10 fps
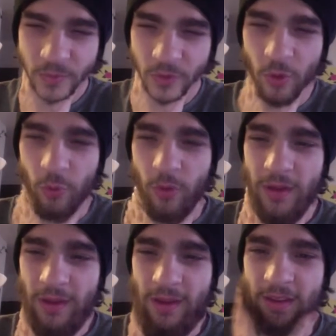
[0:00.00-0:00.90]

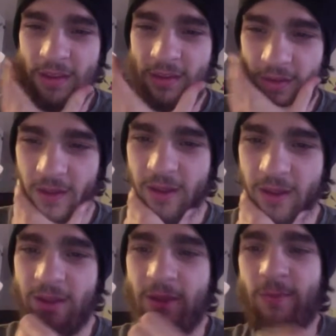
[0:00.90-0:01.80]
with his
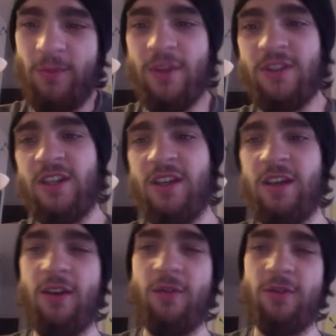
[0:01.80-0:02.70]

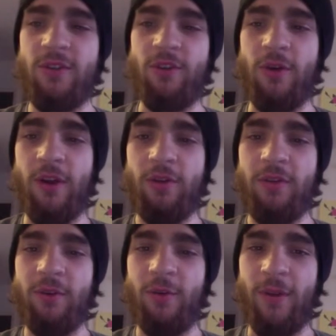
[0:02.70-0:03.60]
Pidgeotto. I don't
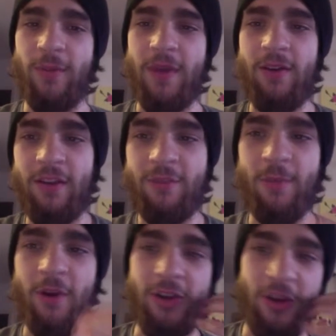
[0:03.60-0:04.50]
even know why I'm carrying
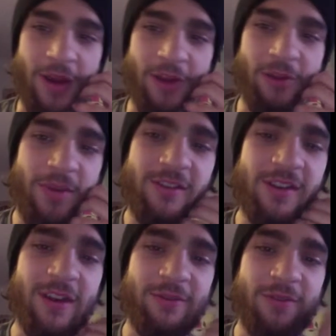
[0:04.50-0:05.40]
Sparky around. I
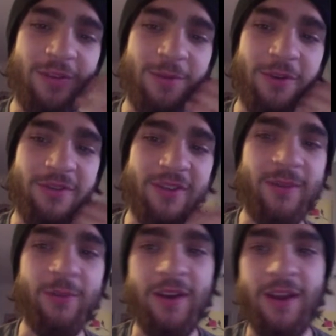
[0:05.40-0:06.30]
basically got a 5-person
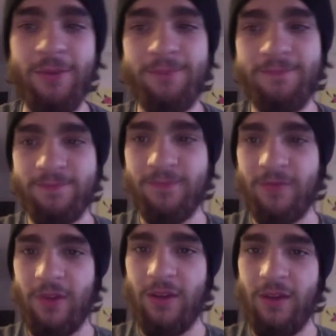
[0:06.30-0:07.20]
team right now.
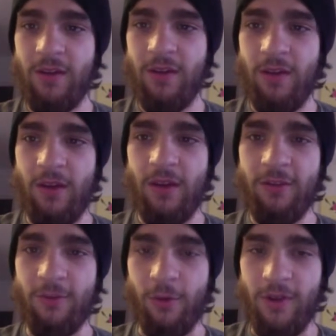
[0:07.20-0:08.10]
I
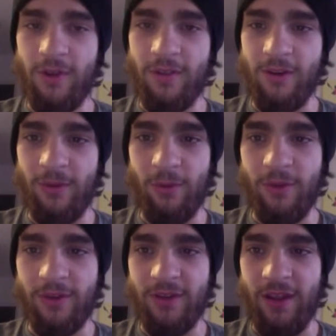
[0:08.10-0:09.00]
guess Squirty's going to be the
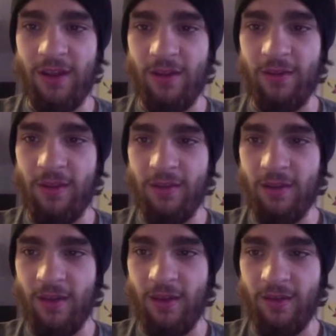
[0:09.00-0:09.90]
one to take on this
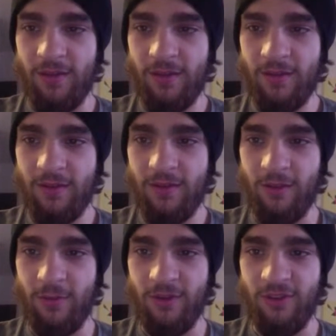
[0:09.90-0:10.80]

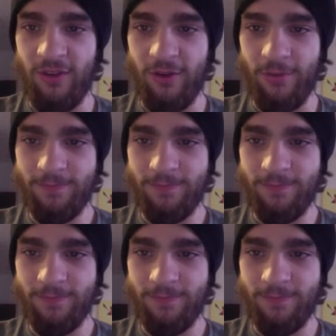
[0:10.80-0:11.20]
Pidgeotto.